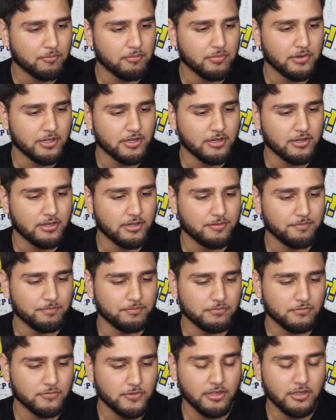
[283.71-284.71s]
But
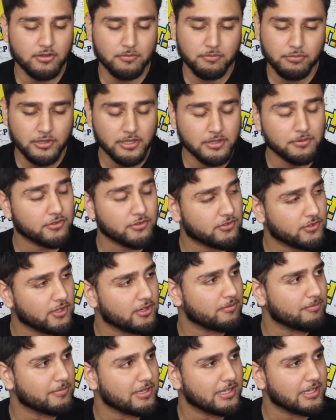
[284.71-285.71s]
the parade was
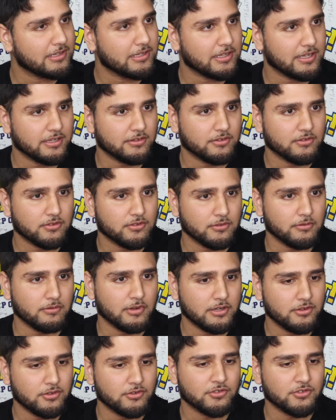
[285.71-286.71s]
dope, man. Like
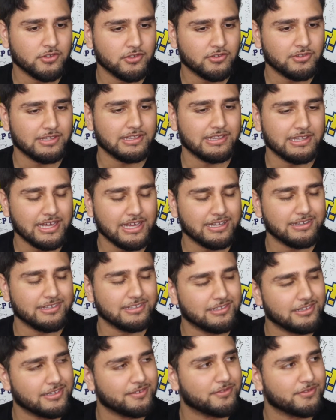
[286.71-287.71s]
Toronto shows a lot
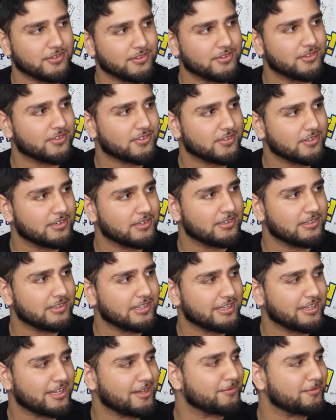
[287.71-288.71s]
of love to the city.
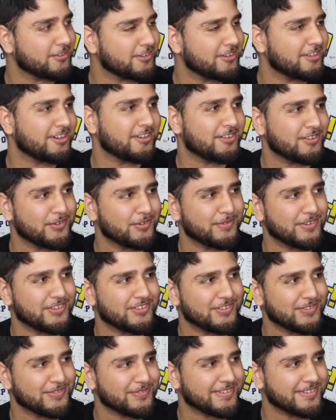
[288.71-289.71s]
Like I'm sure y'all know
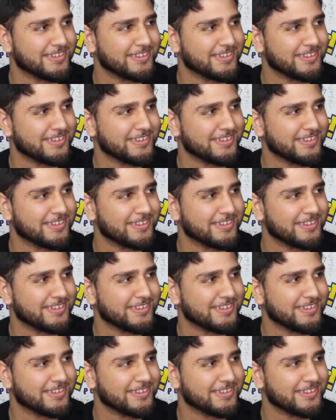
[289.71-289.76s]
Wizards fans.